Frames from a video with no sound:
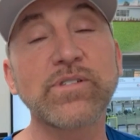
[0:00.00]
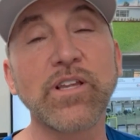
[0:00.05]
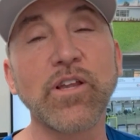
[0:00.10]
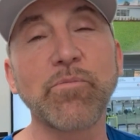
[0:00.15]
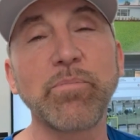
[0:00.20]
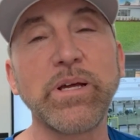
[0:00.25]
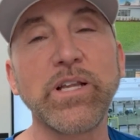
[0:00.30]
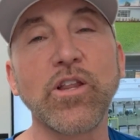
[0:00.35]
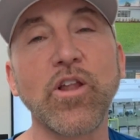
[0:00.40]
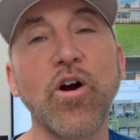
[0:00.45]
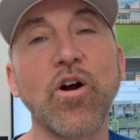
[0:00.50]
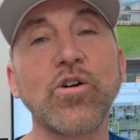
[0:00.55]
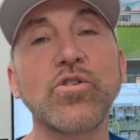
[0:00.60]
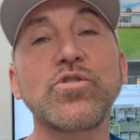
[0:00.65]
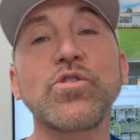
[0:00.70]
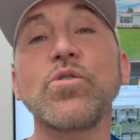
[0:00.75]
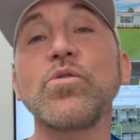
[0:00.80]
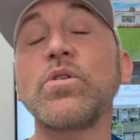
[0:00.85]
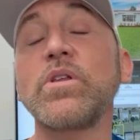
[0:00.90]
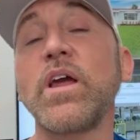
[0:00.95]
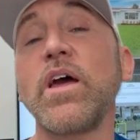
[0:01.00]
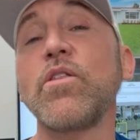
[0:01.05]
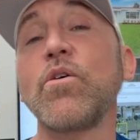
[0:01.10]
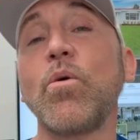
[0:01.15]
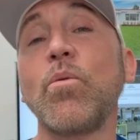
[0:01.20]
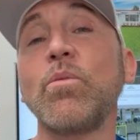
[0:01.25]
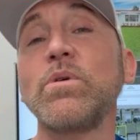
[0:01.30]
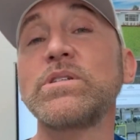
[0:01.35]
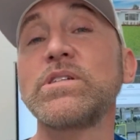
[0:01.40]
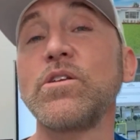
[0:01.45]
a little bit larger. The other
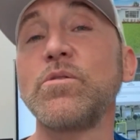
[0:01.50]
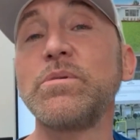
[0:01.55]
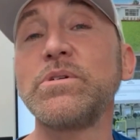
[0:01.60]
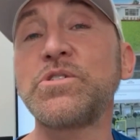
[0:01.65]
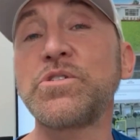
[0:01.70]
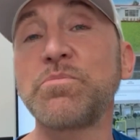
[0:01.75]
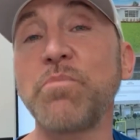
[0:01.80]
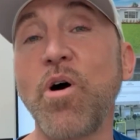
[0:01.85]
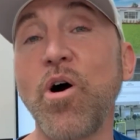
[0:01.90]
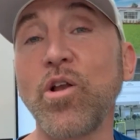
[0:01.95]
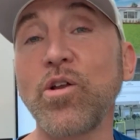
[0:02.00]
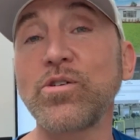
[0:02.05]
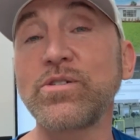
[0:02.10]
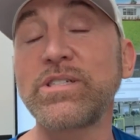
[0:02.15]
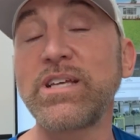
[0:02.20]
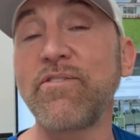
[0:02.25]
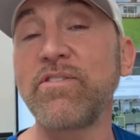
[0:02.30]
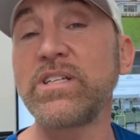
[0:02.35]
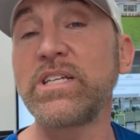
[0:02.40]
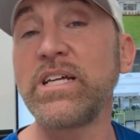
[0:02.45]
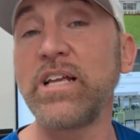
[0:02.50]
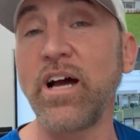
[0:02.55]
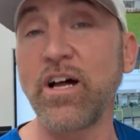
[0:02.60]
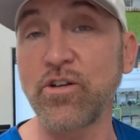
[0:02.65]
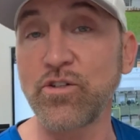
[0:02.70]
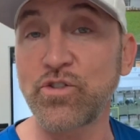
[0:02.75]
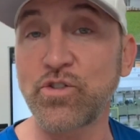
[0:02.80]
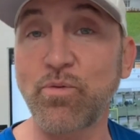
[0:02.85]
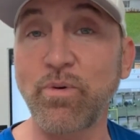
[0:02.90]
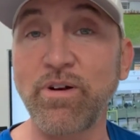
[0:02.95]
one was a little bit smaller,
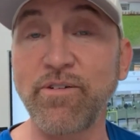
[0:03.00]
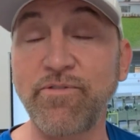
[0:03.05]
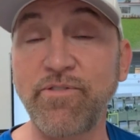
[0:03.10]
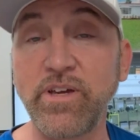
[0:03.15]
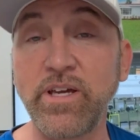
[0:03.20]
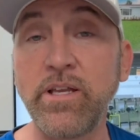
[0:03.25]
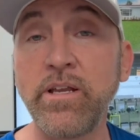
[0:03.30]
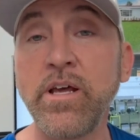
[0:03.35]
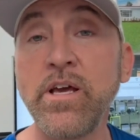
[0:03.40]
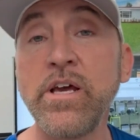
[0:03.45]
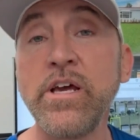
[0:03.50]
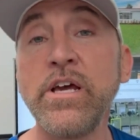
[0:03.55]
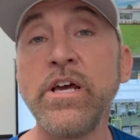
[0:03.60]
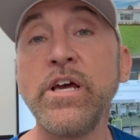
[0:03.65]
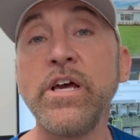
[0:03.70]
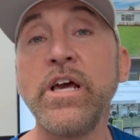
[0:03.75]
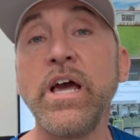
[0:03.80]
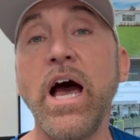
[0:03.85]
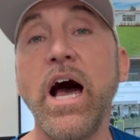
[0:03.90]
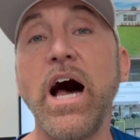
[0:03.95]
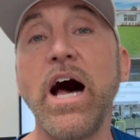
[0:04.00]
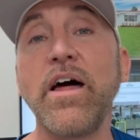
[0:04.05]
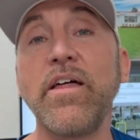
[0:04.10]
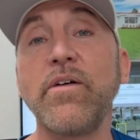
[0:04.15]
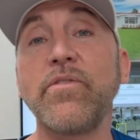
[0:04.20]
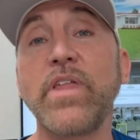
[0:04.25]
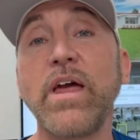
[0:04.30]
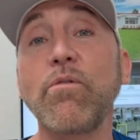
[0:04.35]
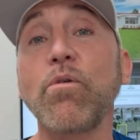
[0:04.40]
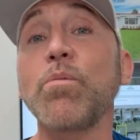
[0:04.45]
1,700 square feet. Uh,
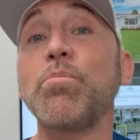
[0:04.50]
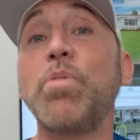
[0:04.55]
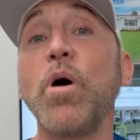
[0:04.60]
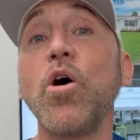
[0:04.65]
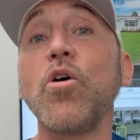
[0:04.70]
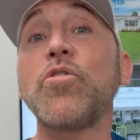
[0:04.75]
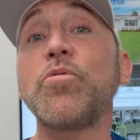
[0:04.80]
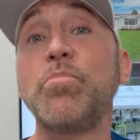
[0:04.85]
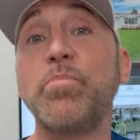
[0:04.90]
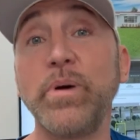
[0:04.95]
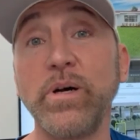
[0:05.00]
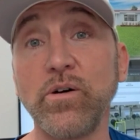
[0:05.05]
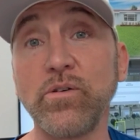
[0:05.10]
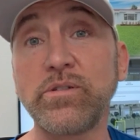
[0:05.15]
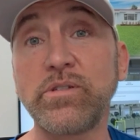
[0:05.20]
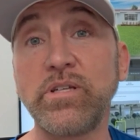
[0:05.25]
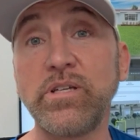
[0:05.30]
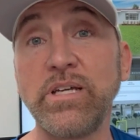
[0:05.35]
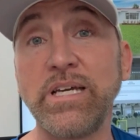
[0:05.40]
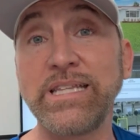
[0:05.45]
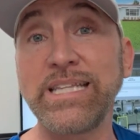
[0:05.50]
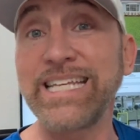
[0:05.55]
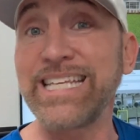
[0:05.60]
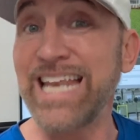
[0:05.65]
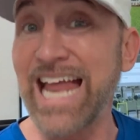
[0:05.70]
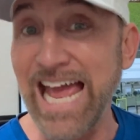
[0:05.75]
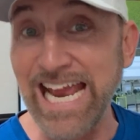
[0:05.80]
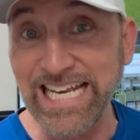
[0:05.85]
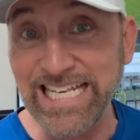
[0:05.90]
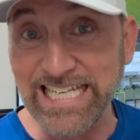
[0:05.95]
they were both built in the
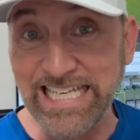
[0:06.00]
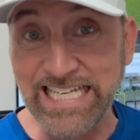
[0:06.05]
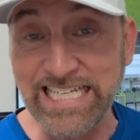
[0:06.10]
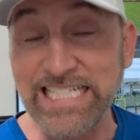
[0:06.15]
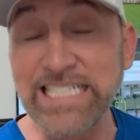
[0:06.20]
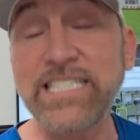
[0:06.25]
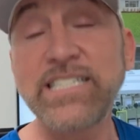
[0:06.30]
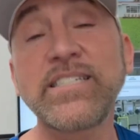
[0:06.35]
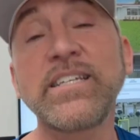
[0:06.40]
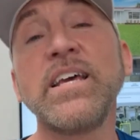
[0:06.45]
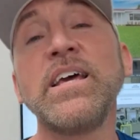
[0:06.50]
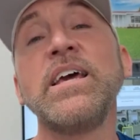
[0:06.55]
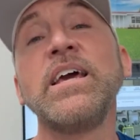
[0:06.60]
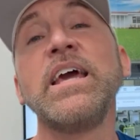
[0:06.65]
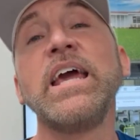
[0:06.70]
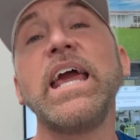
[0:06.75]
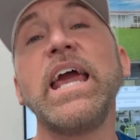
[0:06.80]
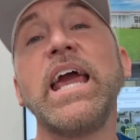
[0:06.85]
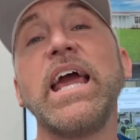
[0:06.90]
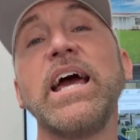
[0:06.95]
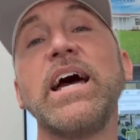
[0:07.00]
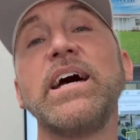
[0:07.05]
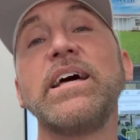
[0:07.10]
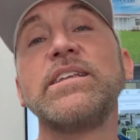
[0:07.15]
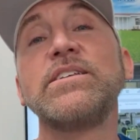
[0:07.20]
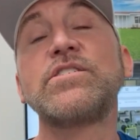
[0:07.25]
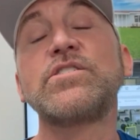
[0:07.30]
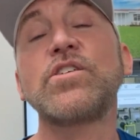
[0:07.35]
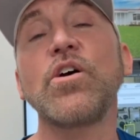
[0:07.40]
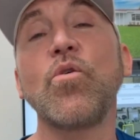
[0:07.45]
90s.
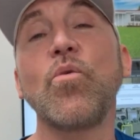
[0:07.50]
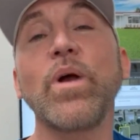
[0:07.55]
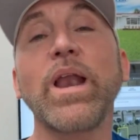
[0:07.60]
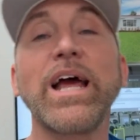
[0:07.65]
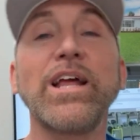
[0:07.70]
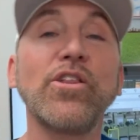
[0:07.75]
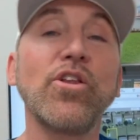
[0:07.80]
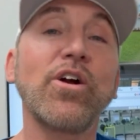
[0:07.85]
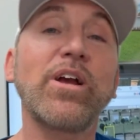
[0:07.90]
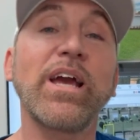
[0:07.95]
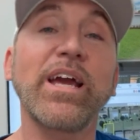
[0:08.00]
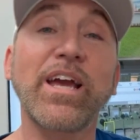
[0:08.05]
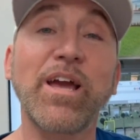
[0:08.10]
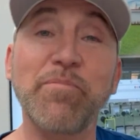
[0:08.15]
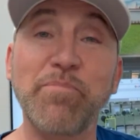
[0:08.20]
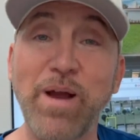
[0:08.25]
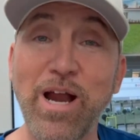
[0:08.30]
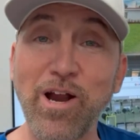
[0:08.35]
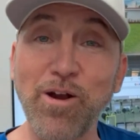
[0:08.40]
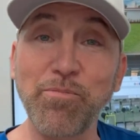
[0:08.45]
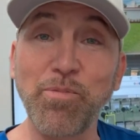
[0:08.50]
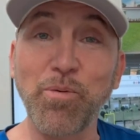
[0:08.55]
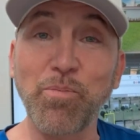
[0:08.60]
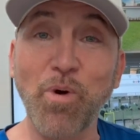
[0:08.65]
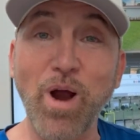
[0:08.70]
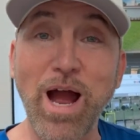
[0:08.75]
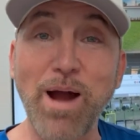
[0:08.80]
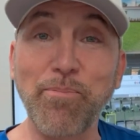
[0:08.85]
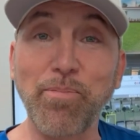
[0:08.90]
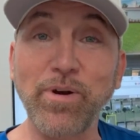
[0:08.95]
And so when I look at comparable
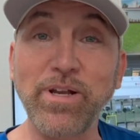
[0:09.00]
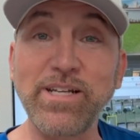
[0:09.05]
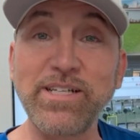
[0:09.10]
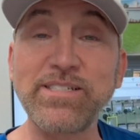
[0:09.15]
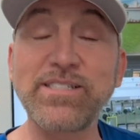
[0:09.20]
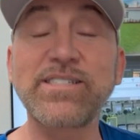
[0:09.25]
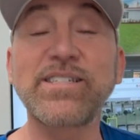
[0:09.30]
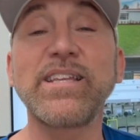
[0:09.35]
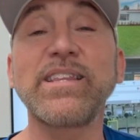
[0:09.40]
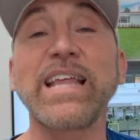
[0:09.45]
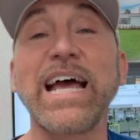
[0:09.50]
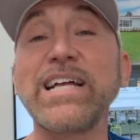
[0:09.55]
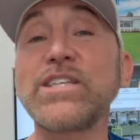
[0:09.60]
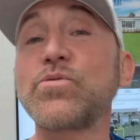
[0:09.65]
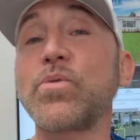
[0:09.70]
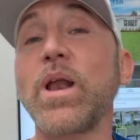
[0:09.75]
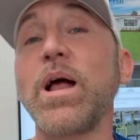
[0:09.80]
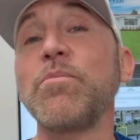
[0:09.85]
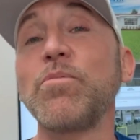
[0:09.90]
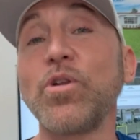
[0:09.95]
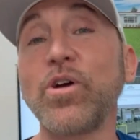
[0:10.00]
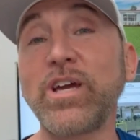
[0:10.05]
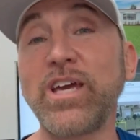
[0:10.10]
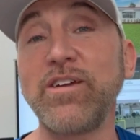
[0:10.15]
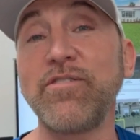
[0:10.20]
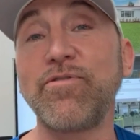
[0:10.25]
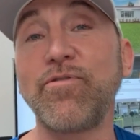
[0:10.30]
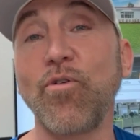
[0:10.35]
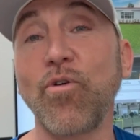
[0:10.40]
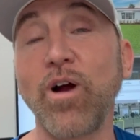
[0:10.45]
properties, that's what I'm
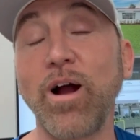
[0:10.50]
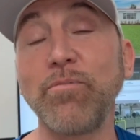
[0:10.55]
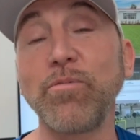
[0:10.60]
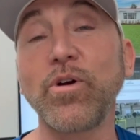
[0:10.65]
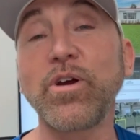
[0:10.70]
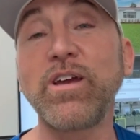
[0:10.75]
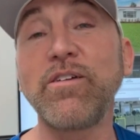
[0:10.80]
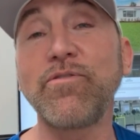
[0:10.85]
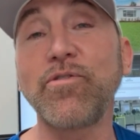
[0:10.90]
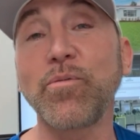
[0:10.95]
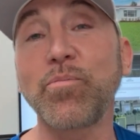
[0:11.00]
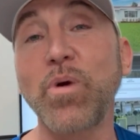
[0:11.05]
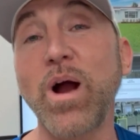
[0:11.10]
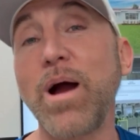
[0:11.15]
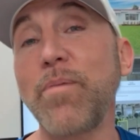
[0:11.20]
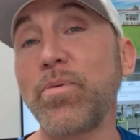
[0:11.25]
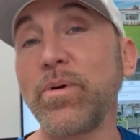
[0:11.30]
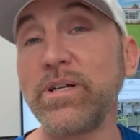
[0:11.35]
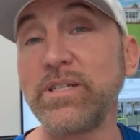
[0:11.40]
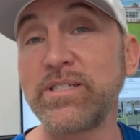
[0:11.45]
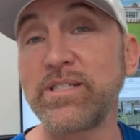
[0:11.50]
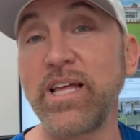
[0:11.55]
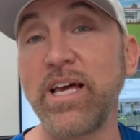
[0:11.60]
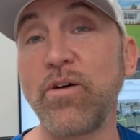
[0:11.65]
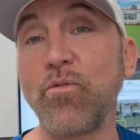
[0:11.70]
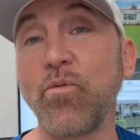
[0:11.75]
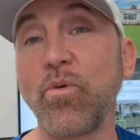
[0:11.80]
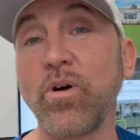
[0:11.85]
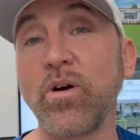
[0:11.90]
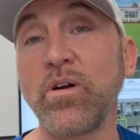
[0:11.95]
looking for. I'm looking for properties
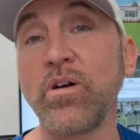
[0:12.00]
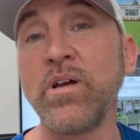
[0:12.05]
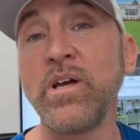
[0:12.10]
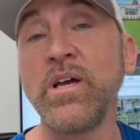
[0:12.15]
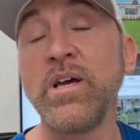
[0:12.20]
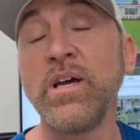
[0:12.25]
that were